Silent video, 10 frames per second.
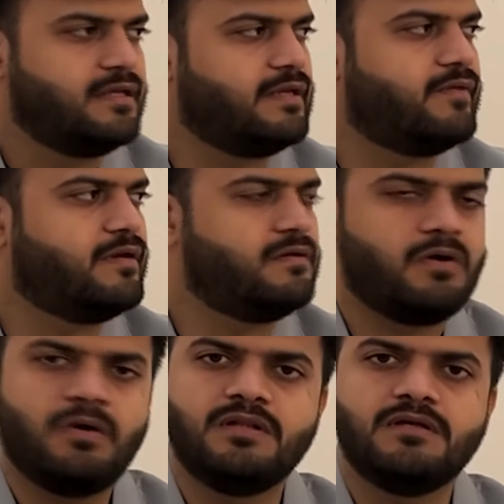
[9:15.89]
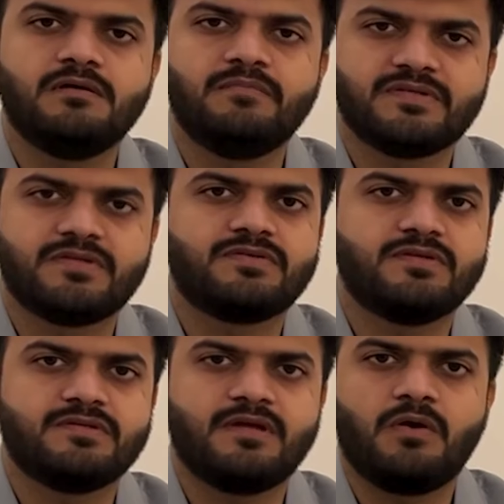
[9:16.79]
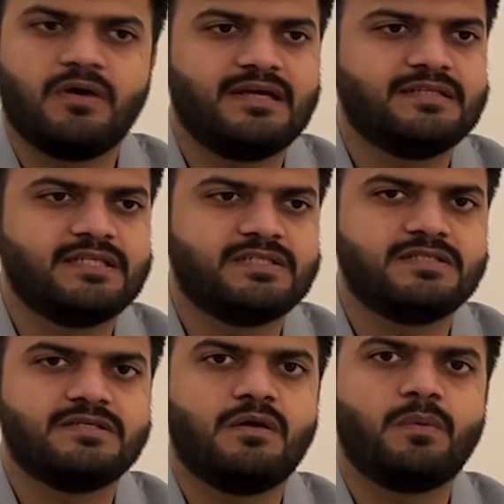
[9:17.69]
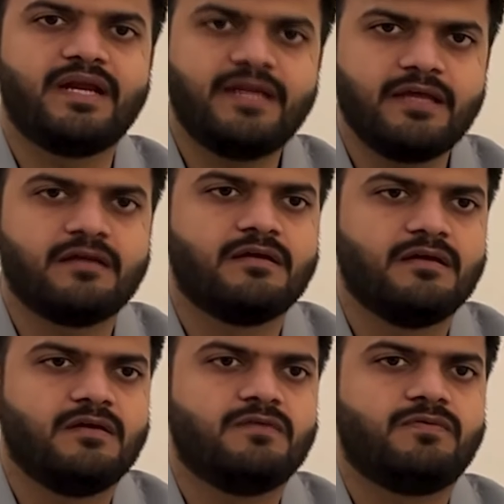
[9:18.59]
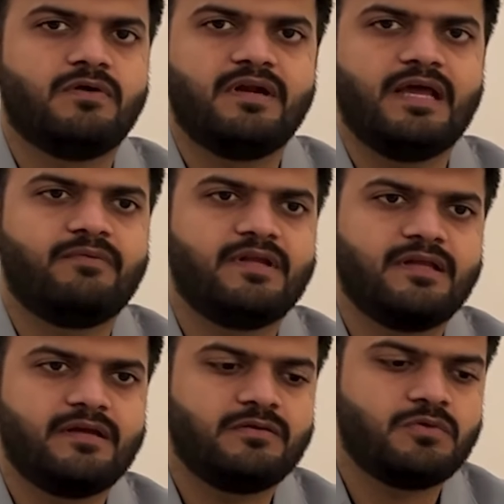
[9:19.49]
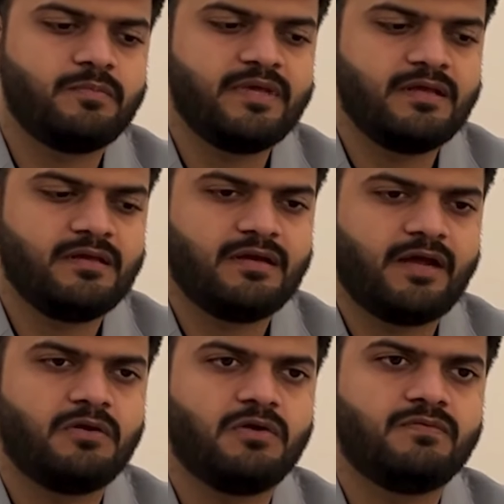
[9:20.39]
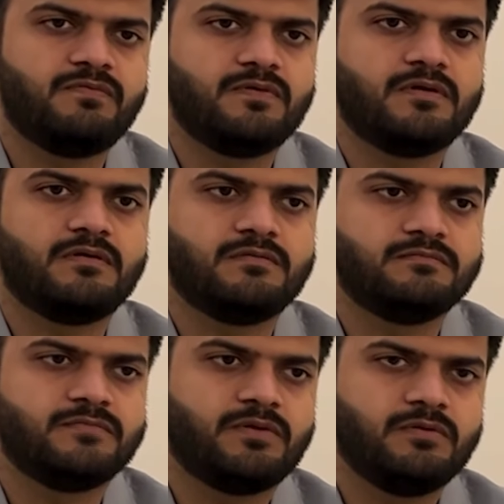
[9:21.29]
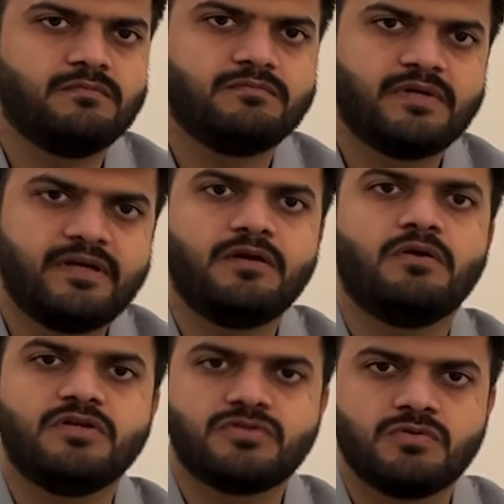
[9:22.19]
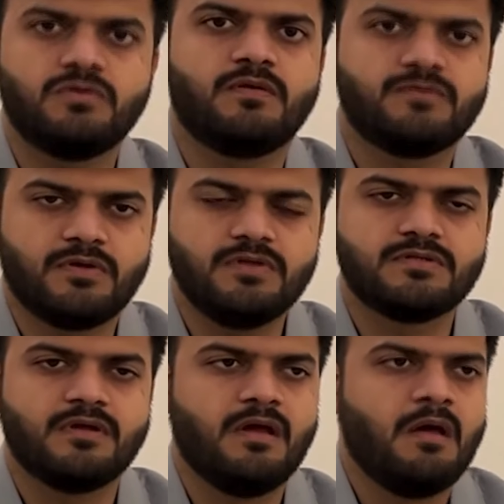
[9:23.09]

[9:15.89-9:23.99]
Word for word: Even all the businesses and organizations are waiting for everything to be kind of, you know, written on a stone of sorts.